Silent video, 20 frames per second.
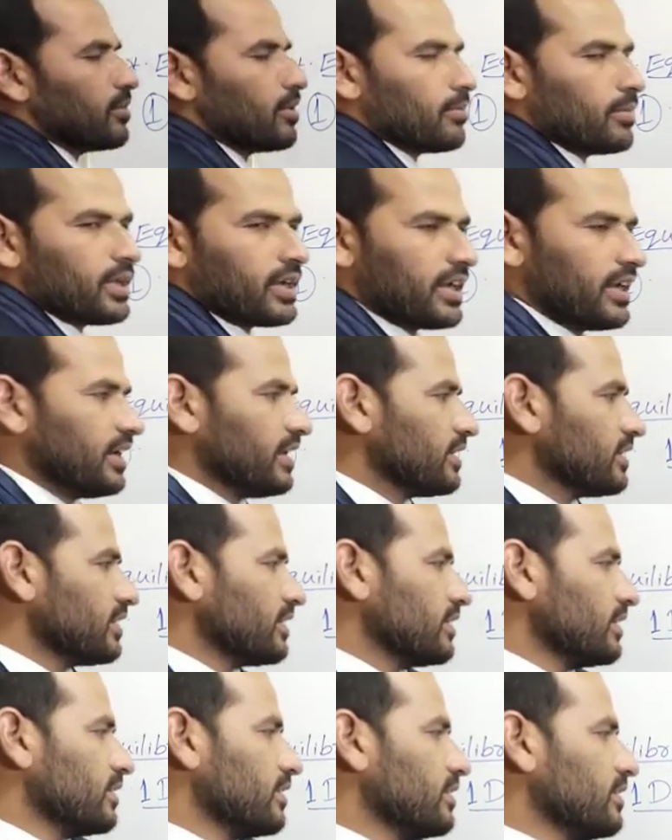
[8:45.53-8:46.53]
member, right?
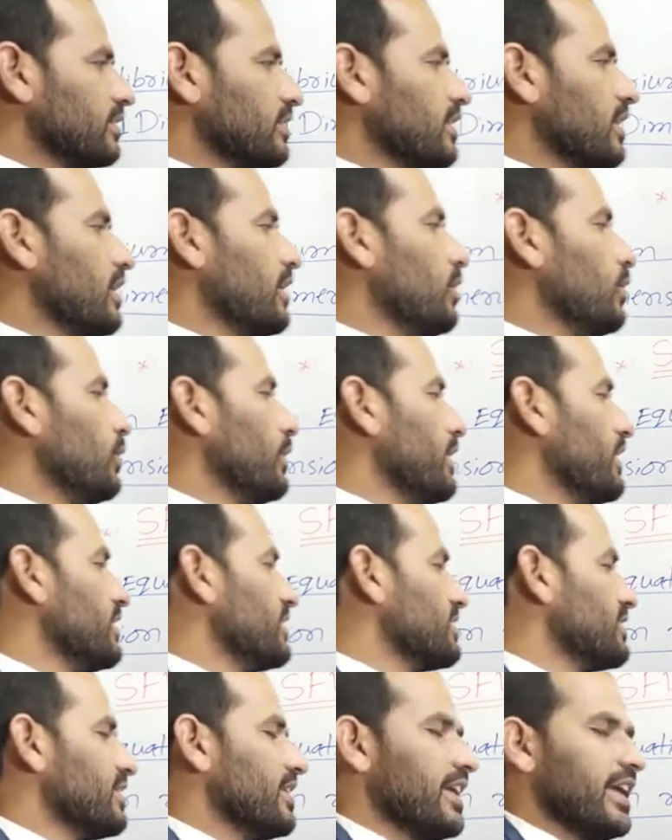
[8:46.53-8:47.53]
The load
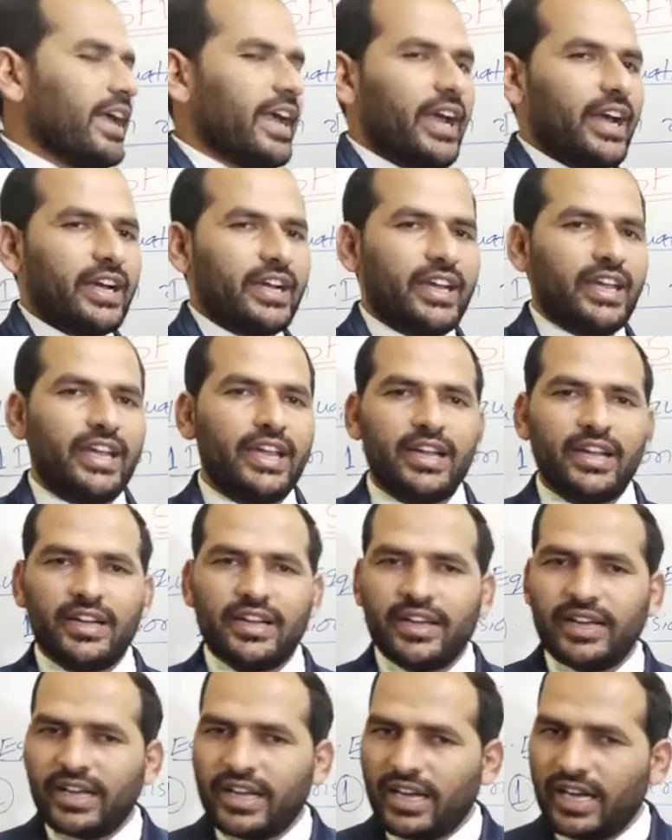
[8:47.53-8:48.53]
is acting
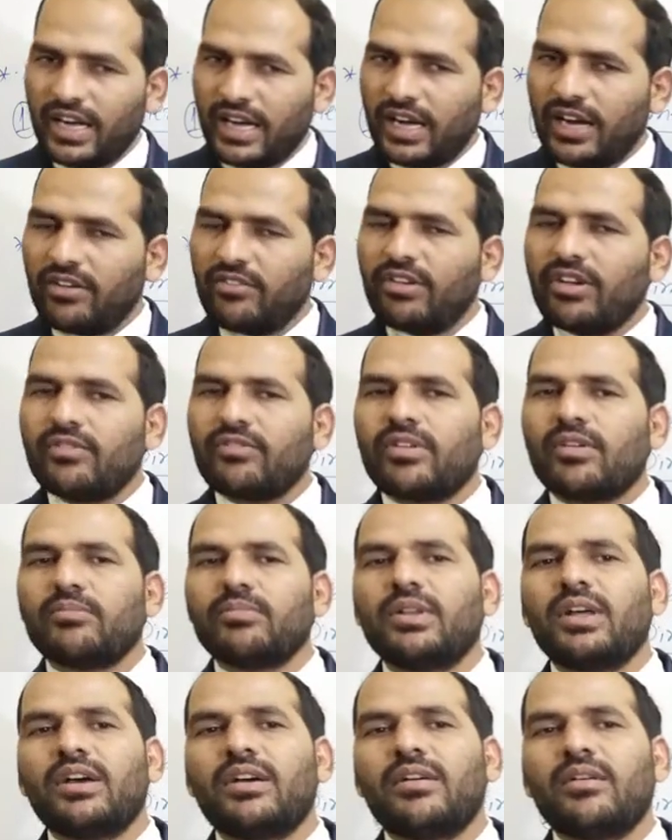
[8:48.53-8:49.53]
away
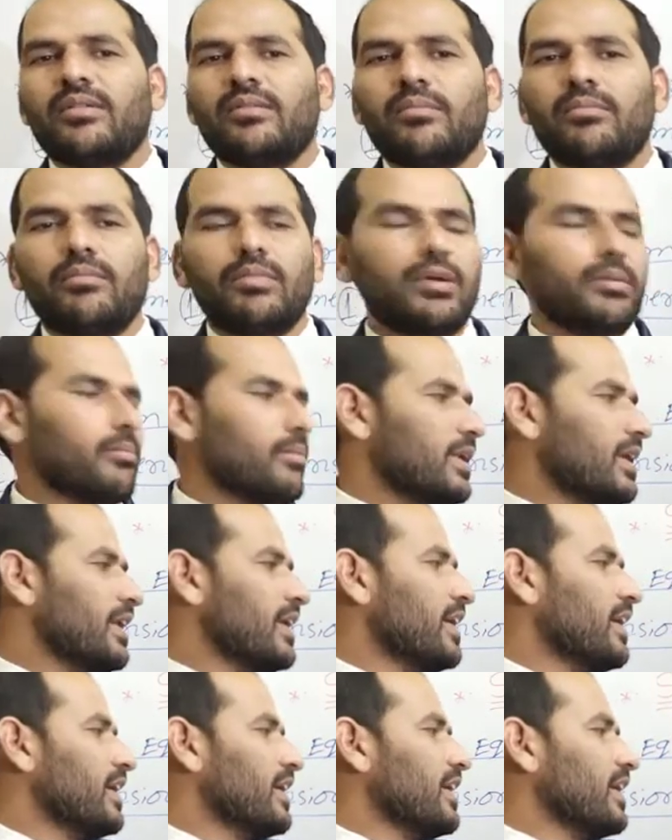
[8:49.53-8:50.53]
from the
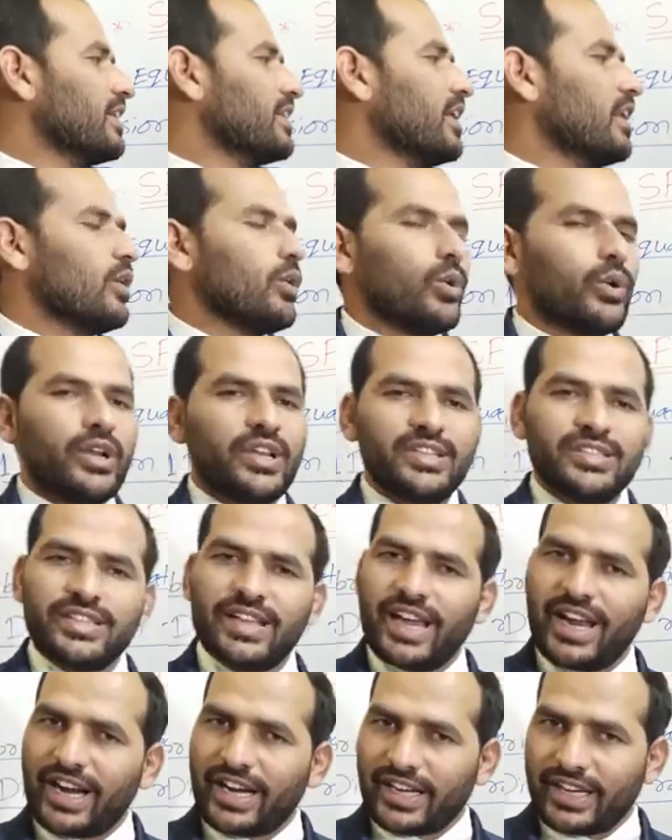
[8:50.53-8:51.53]
member. Here the load is
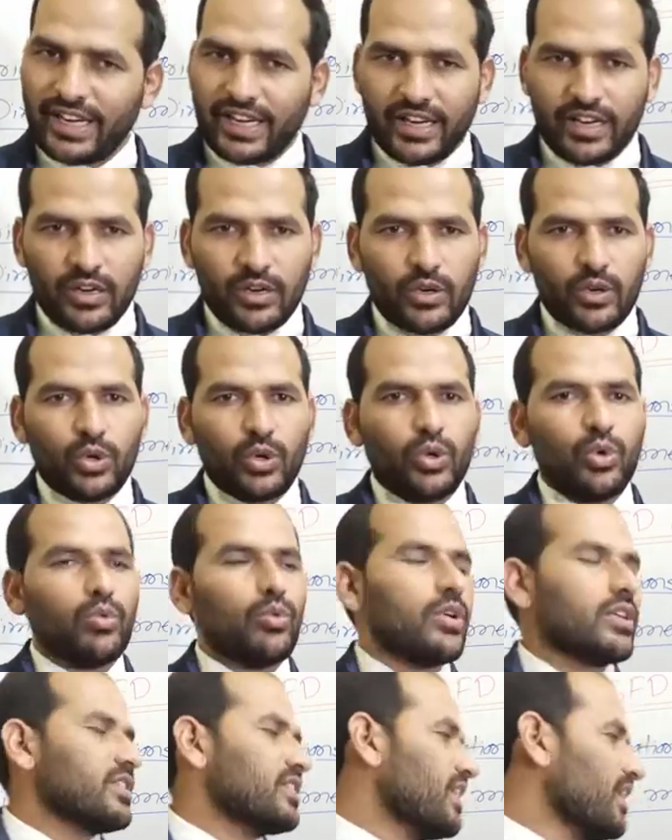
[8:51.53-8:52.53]
acting
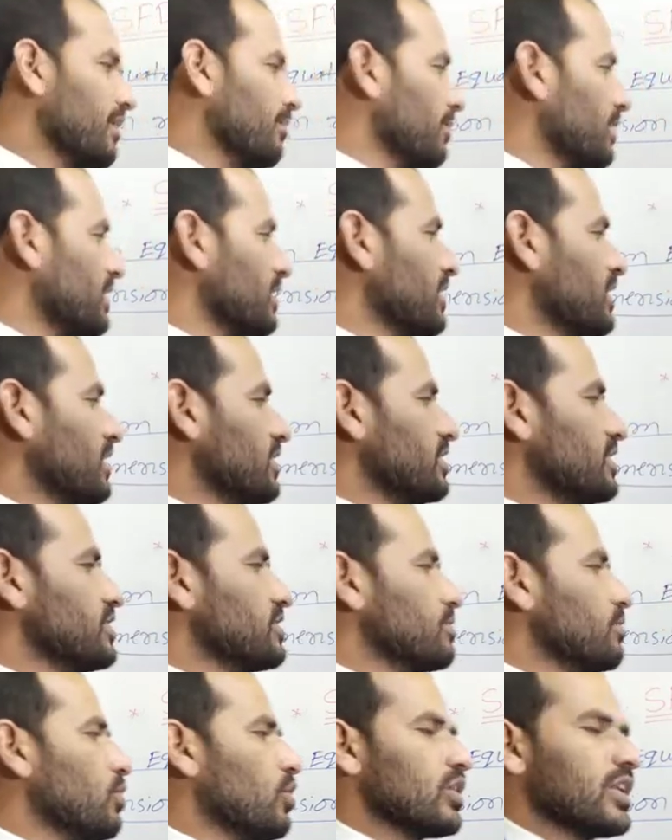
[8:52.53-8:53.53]
towards the member.
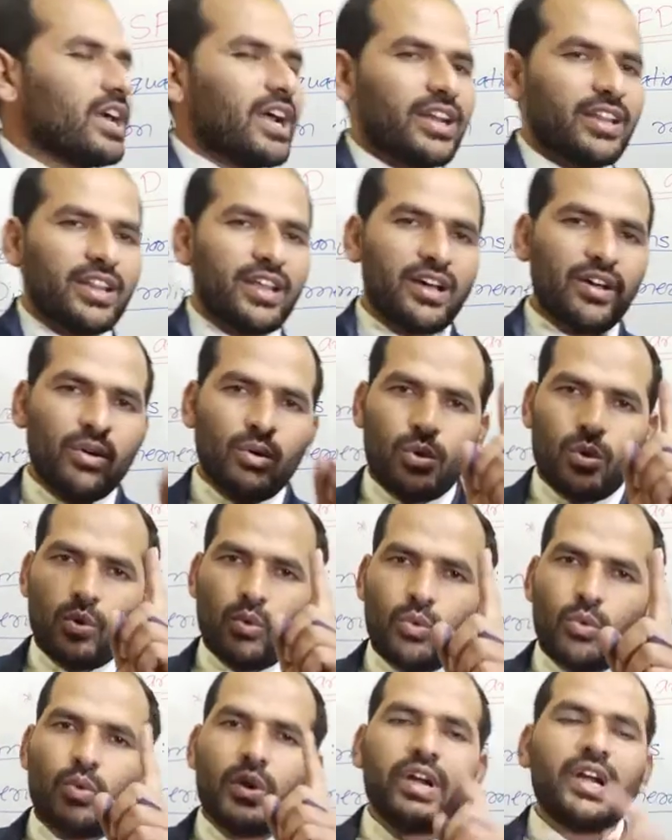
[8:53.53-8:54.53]
These both are the
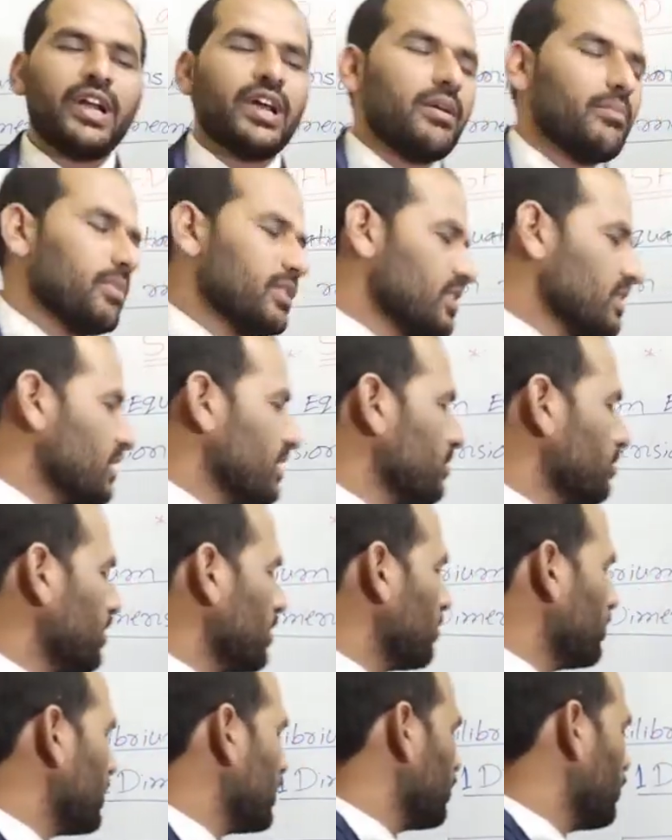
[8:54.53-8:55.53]
one-dimensional
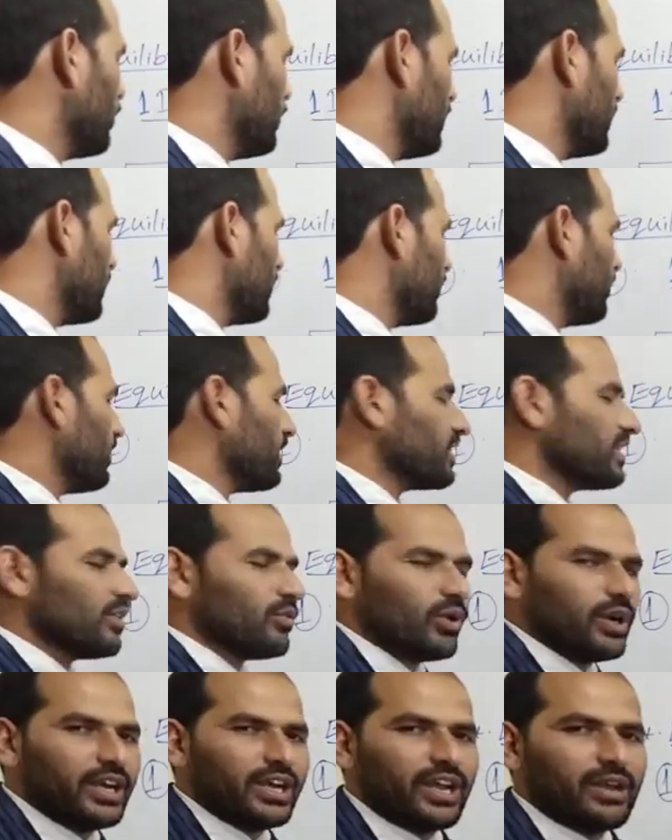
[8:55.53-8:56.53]
member only. For the
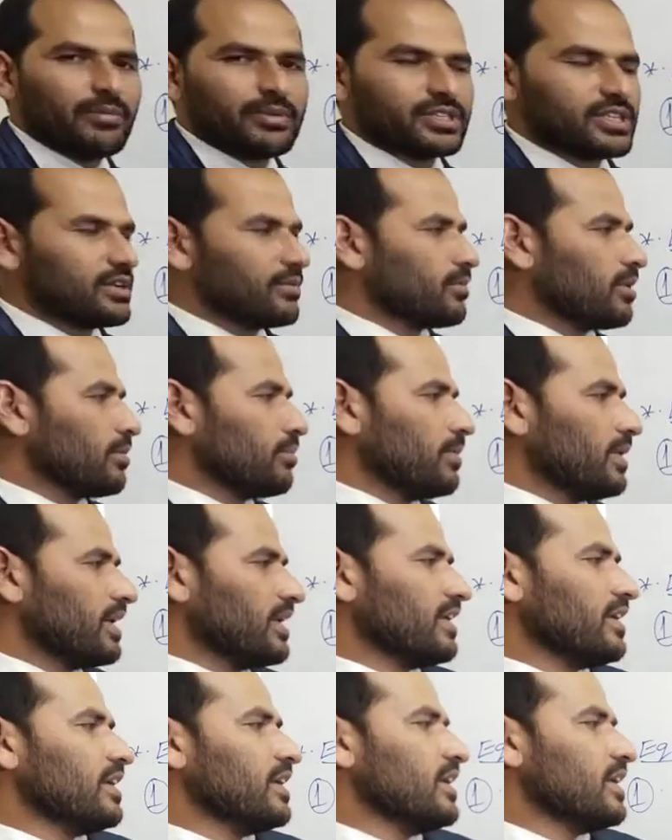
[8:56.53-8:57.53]
one-dimensional
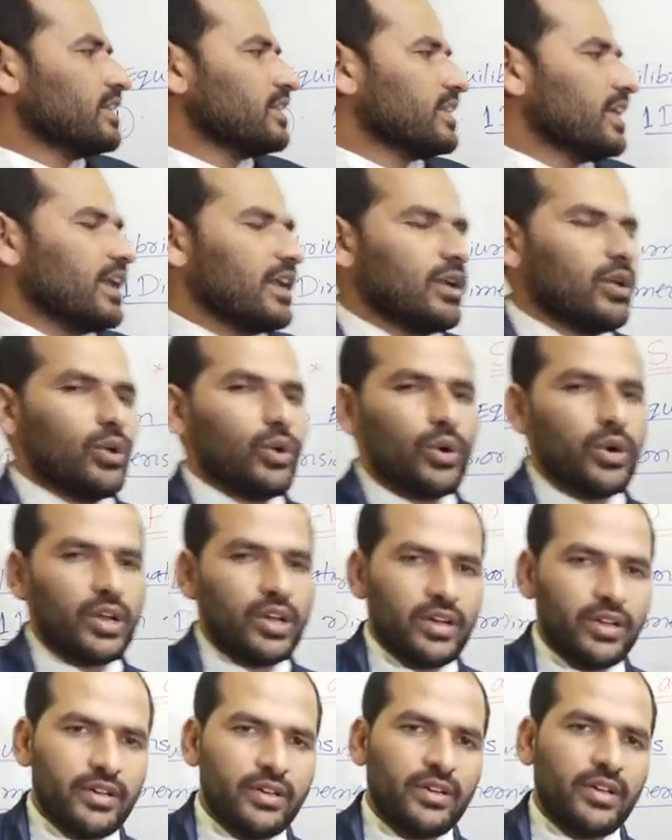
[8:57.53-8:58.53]
member, the
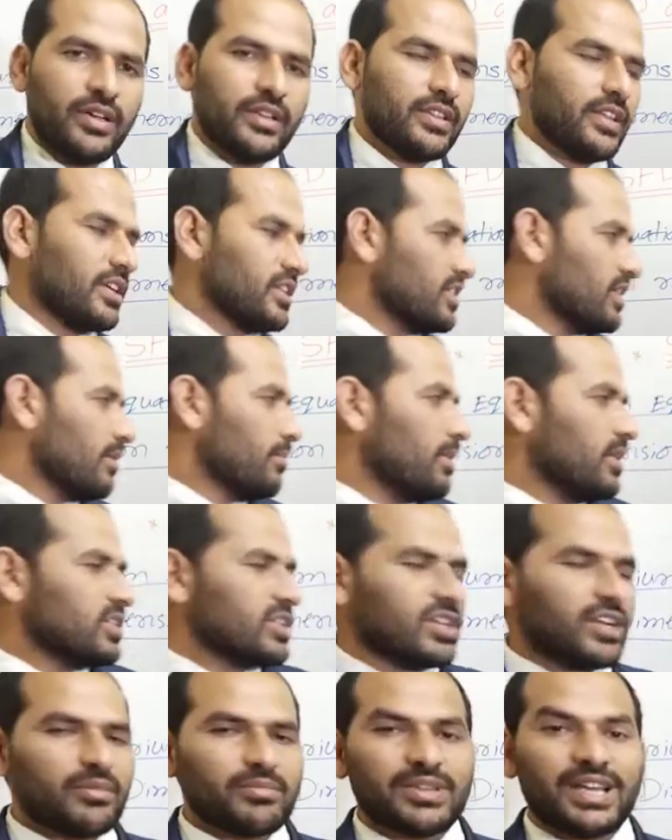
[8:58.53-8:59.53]
load, the
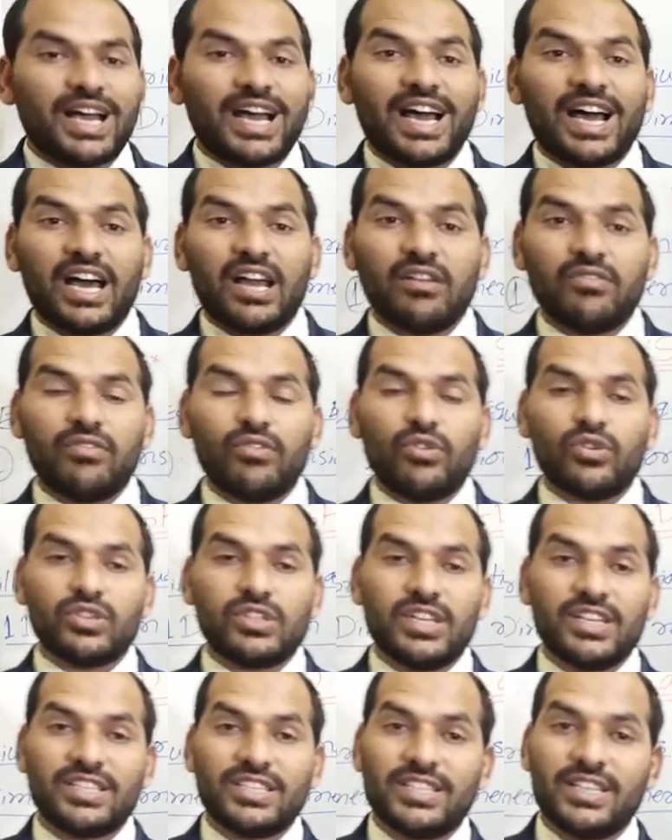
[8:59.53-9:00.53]
summation of the all
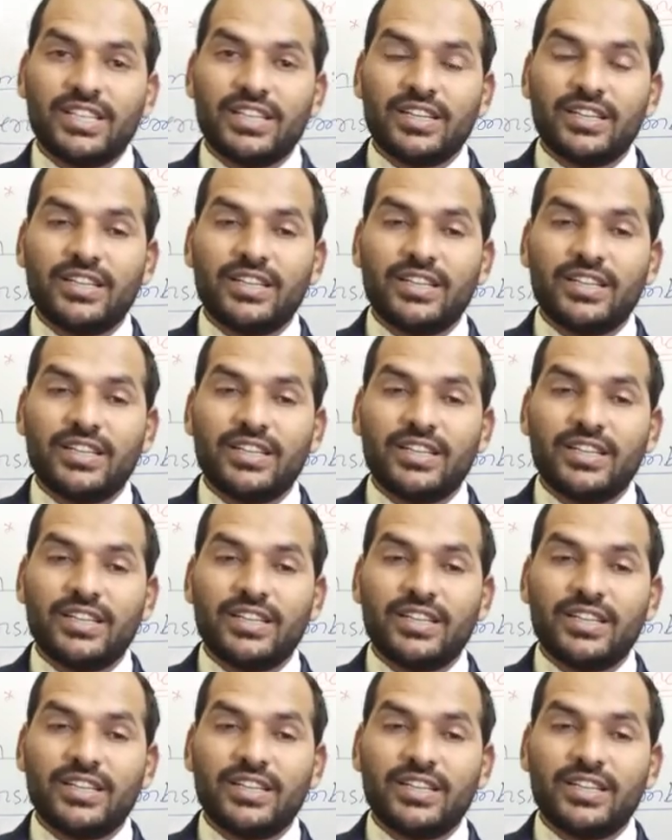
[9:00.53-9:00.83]
forces,